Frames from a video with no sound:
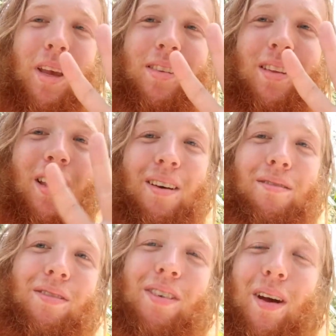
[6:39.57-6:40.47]
Peace and
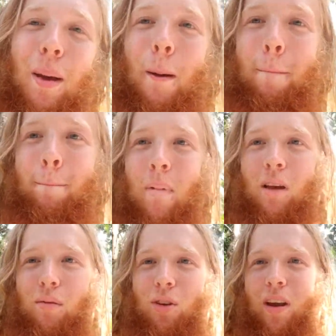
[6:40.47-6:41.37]
love.
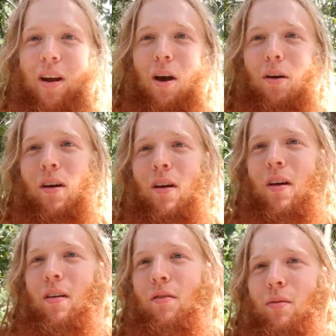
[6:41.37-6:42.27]
Signing out
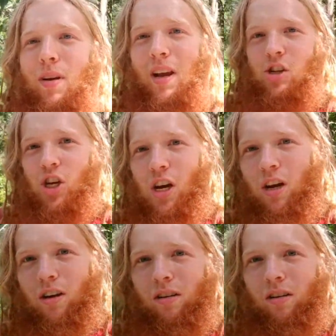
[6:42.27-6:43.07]
from nature.